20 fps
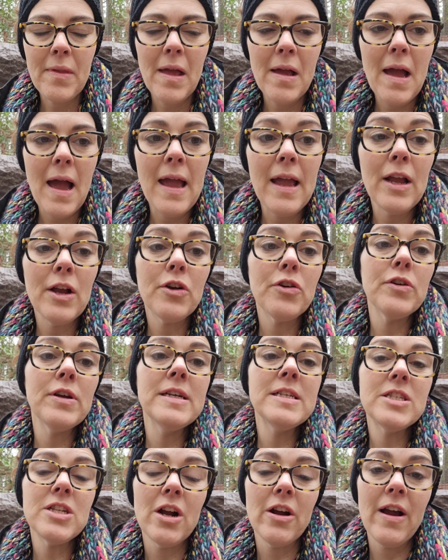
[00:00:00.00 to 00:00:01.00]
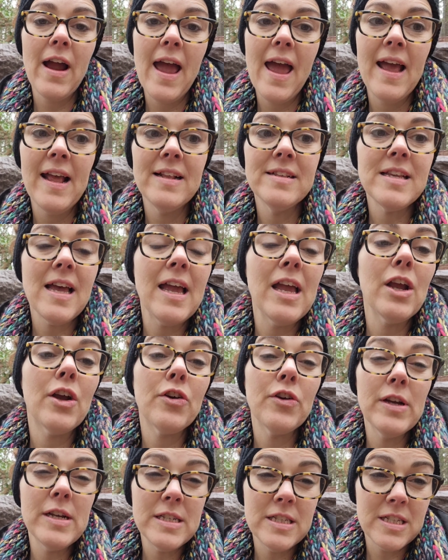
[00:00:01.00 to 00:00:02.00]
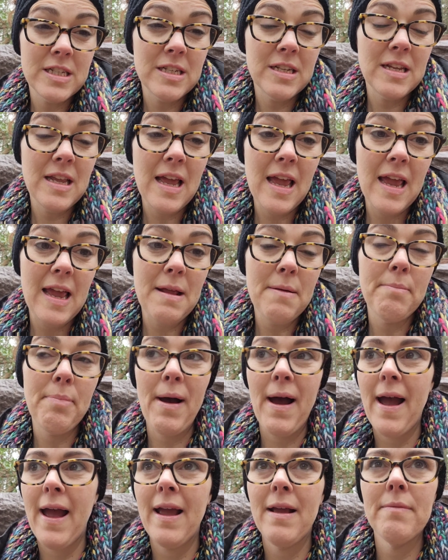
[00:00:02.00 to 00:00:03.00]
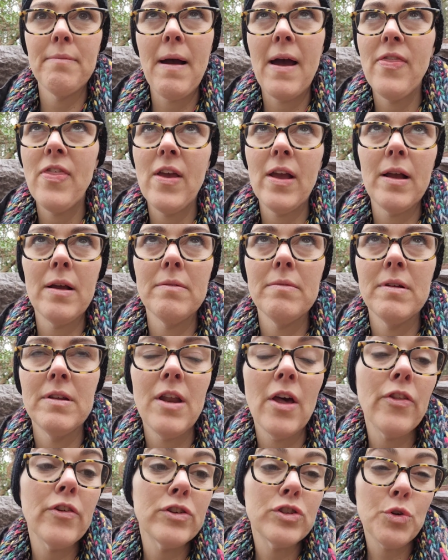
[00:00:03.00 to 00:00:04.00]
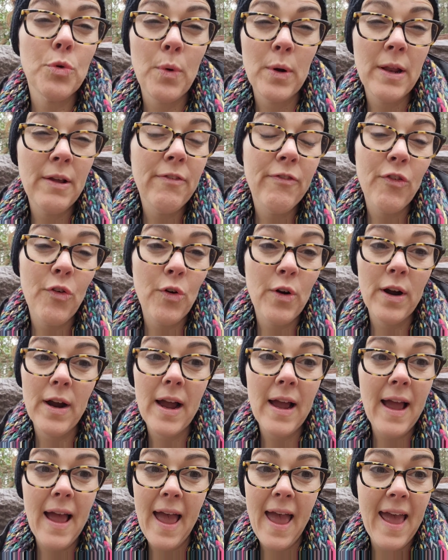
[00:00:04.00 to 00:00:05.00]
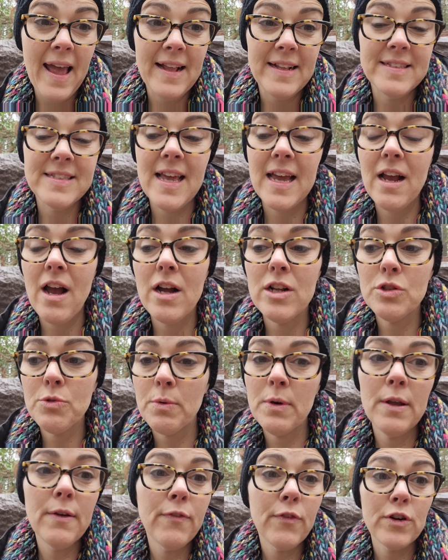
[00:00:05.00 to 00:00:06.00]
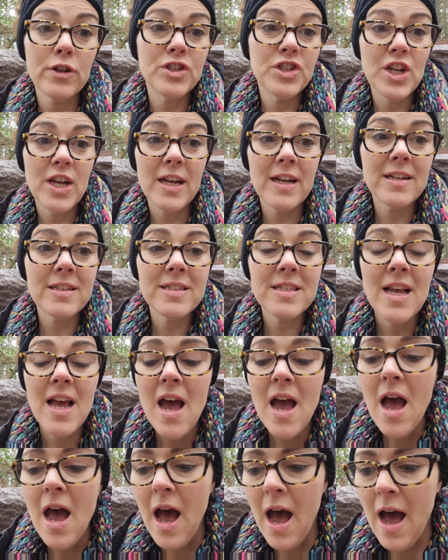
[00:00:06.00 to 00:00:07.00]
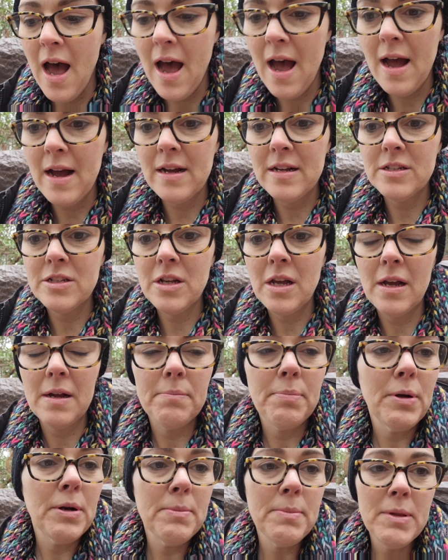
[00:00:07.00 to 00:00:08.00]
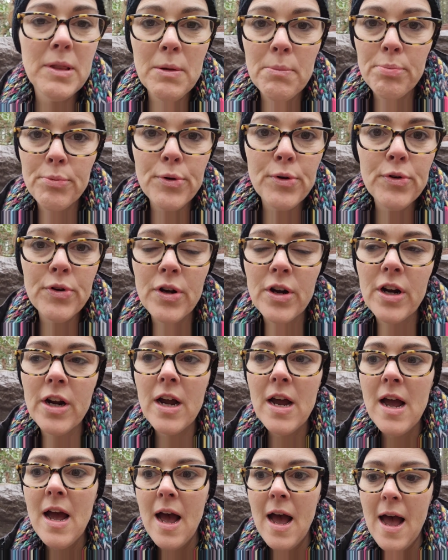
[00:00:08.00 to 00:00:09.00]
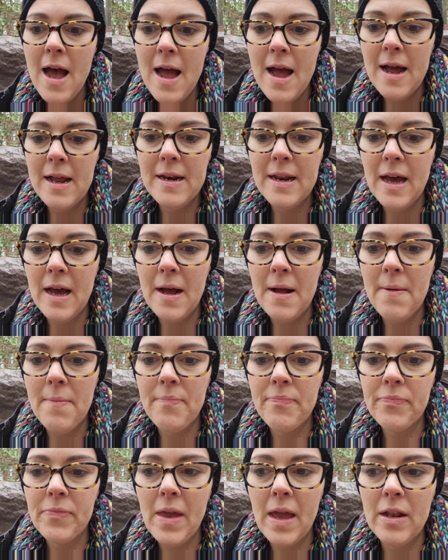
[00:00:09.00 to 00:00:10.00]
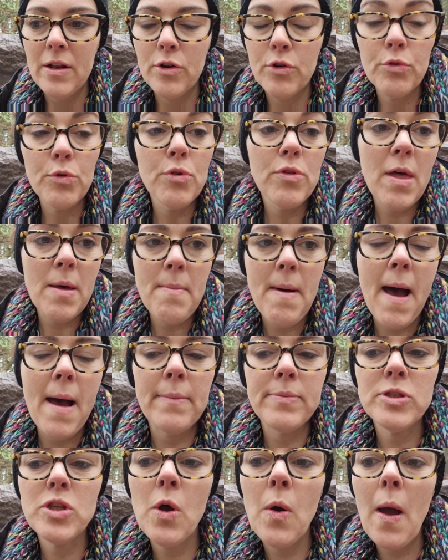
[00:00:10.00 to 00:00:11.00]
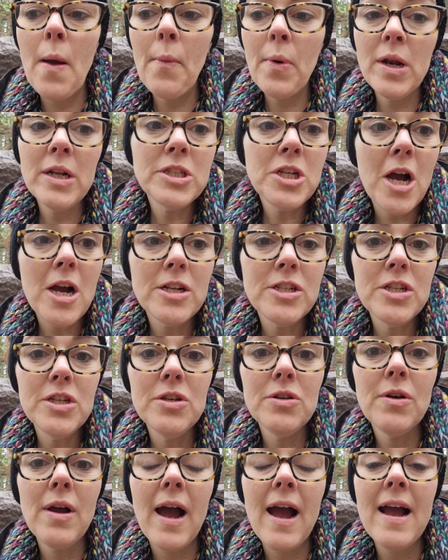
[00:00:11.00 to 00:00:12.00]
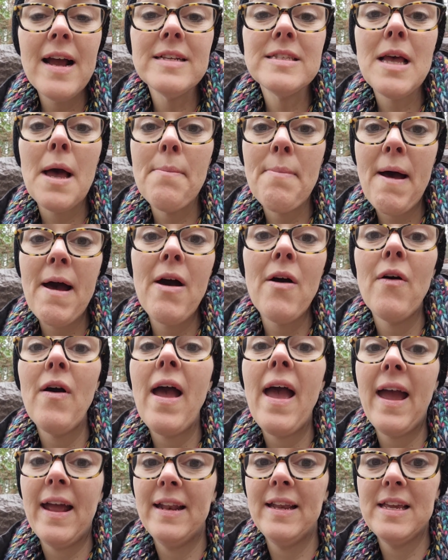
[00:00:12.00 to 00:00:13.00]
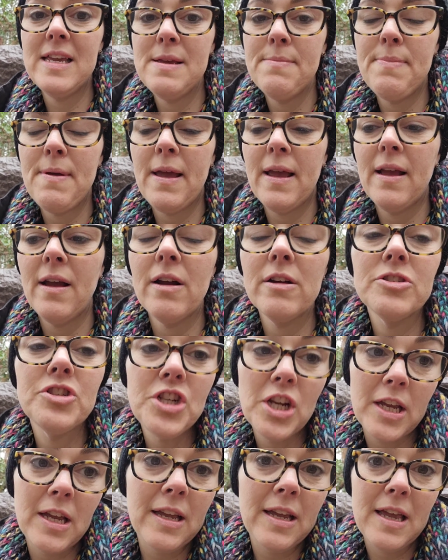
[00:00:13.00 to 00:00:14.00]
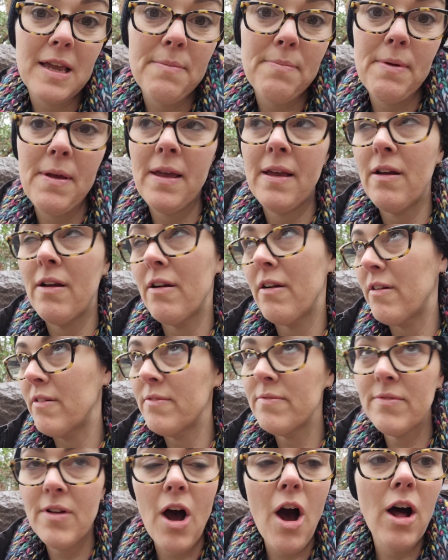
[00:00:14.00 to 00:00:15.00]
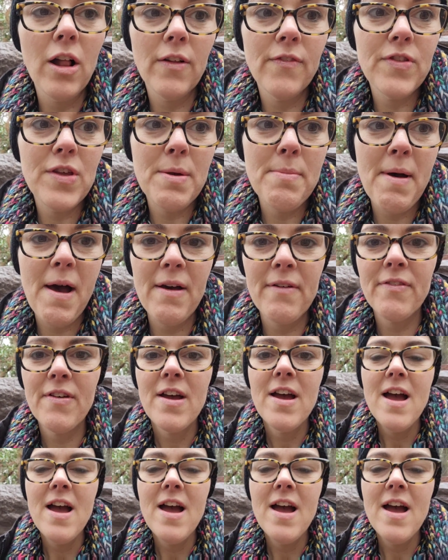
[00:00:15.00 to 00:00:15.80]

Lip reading: I increased our hens. I increased it by, I think, another 24 hens. I got 24 chicks, put them in the brooder, and grew them up. So I want to talk to you guys about hen keeping or chicken keeping or all of the above.